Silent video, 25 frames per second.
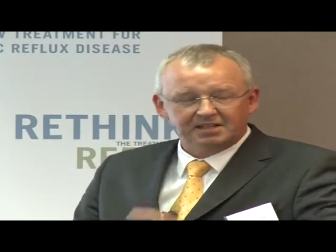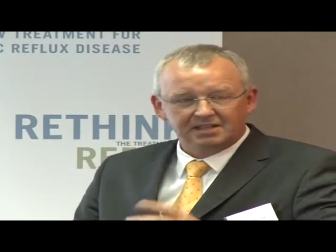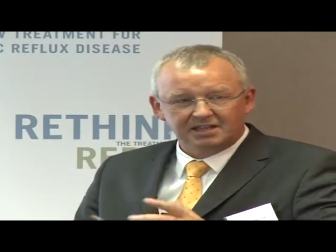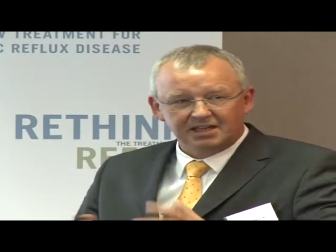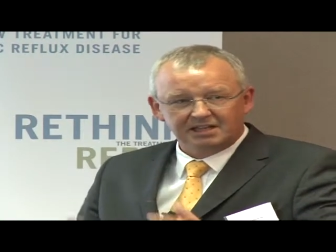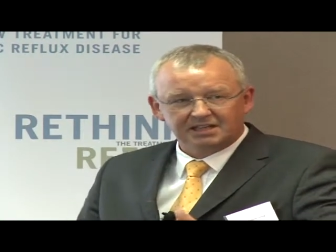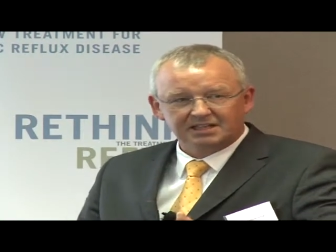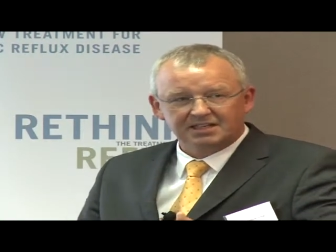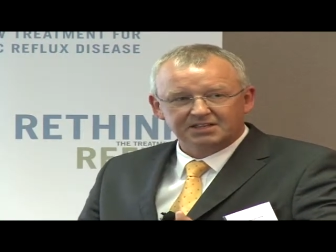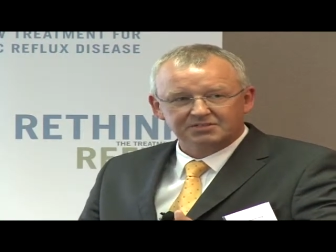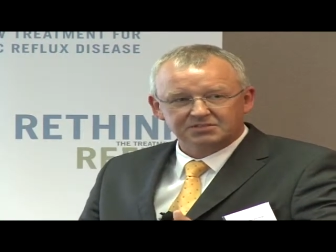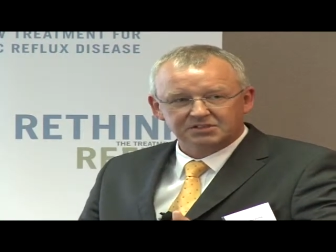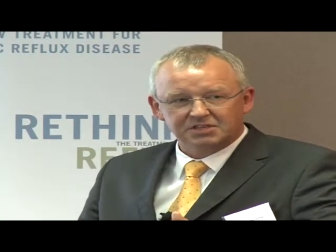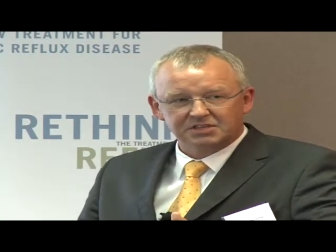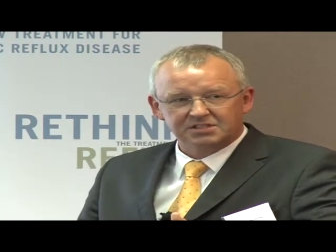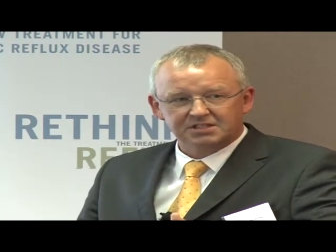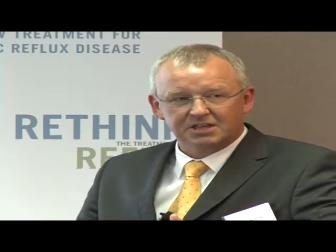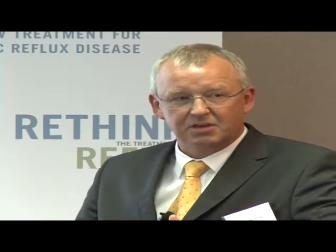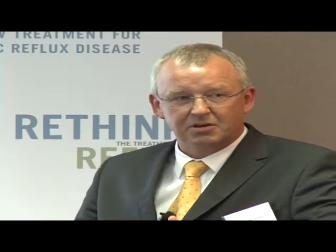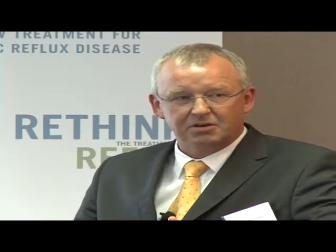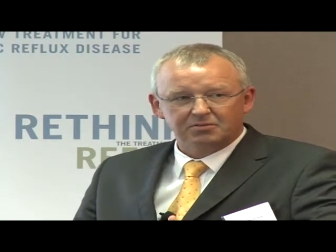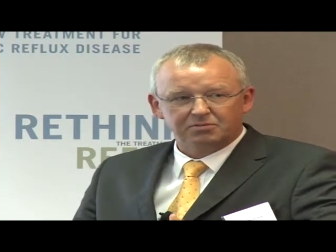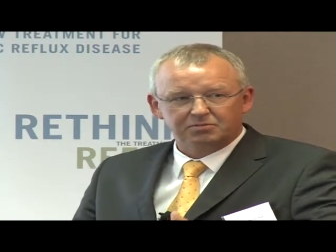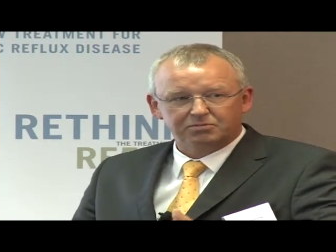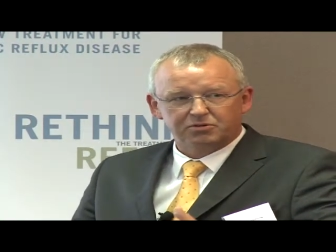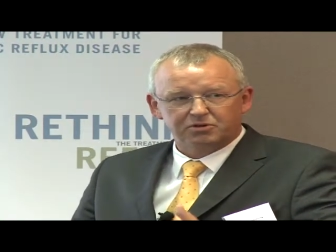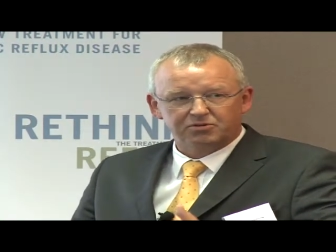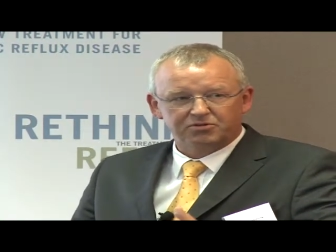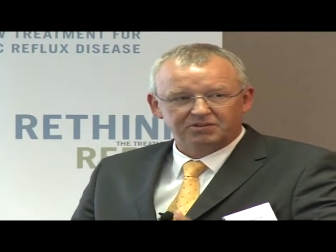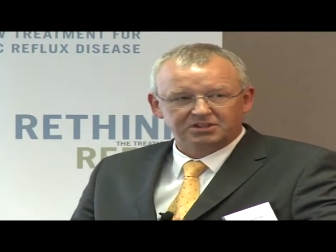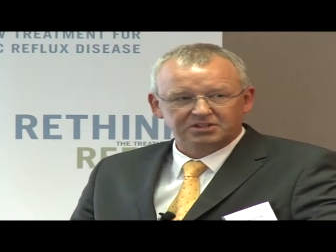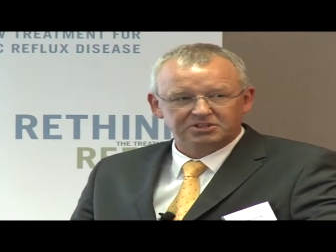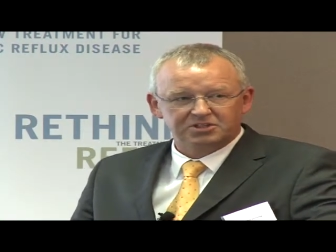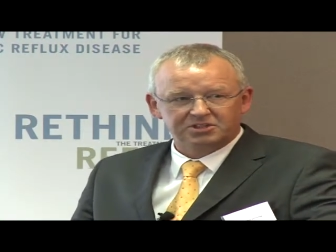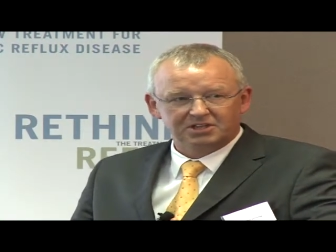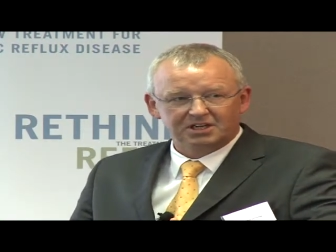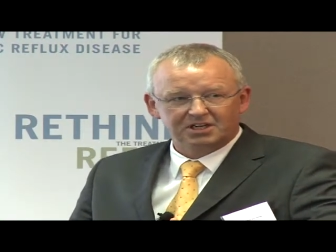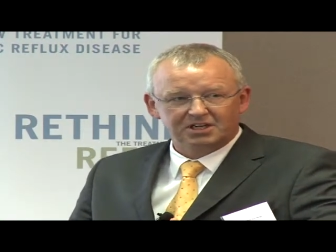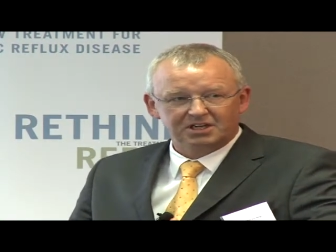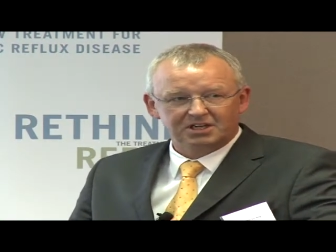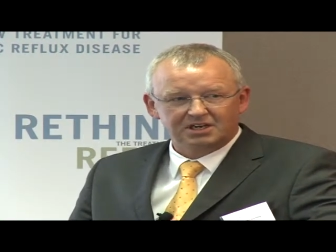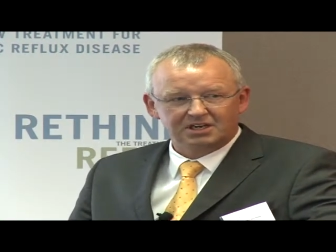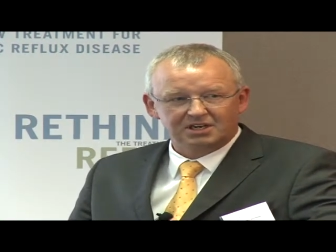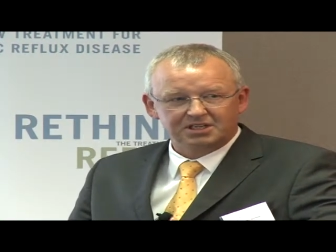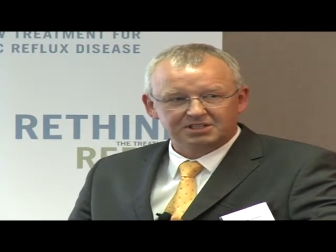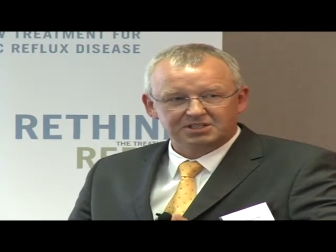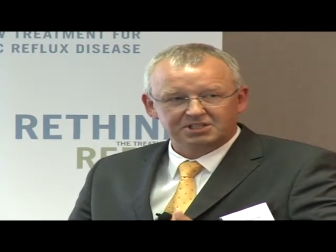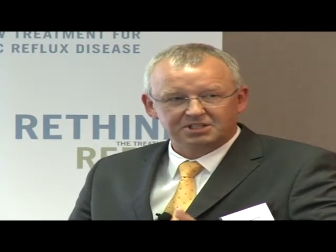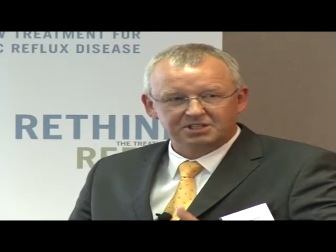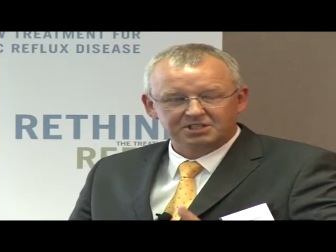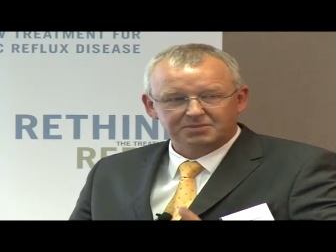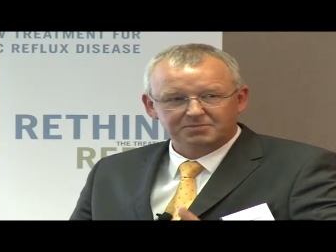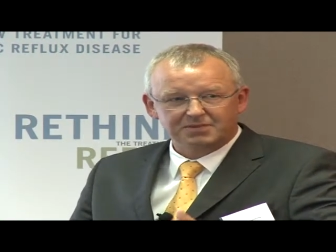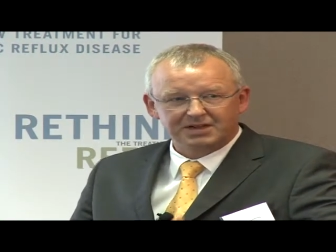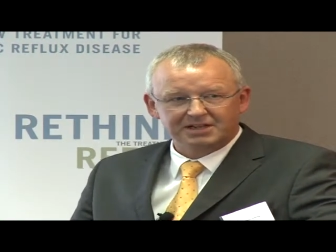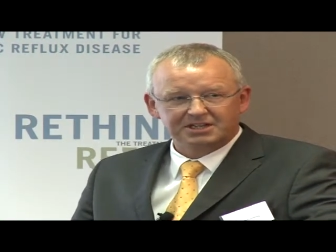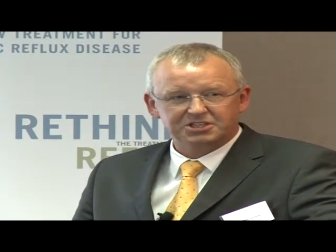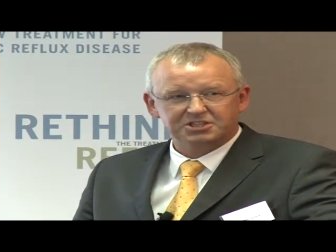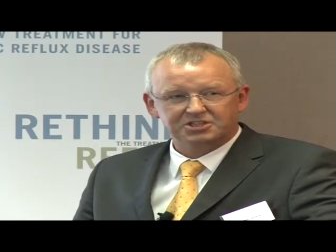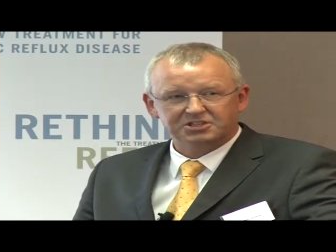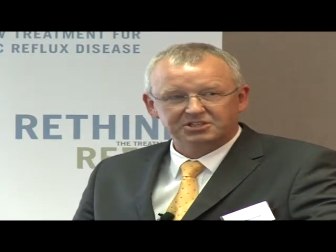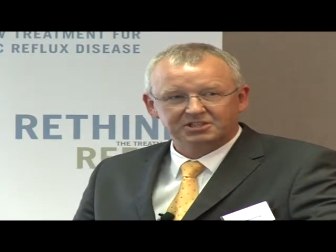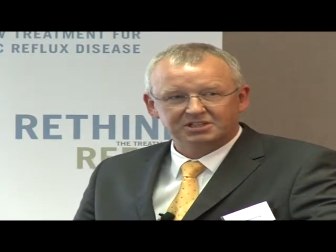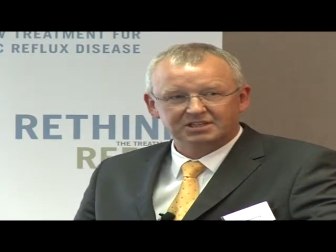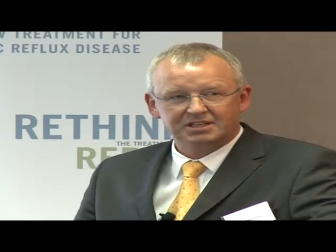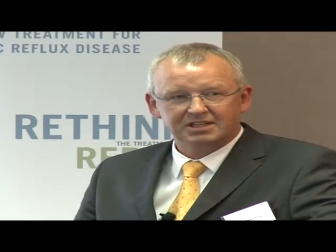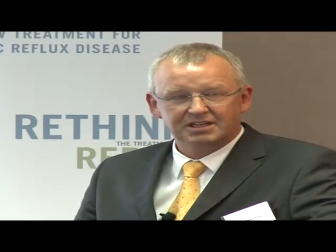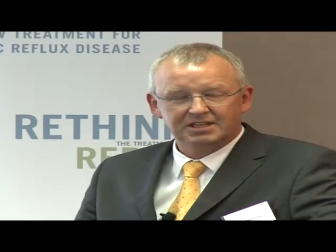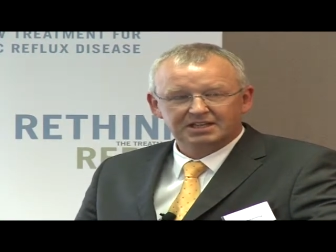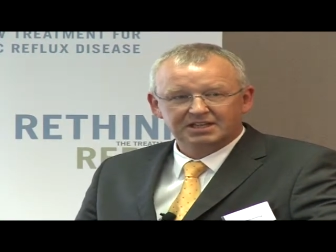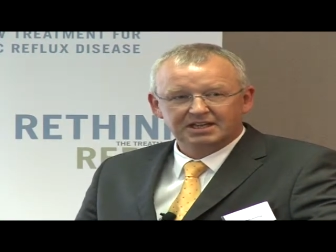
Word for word: That gives us our professional legitimation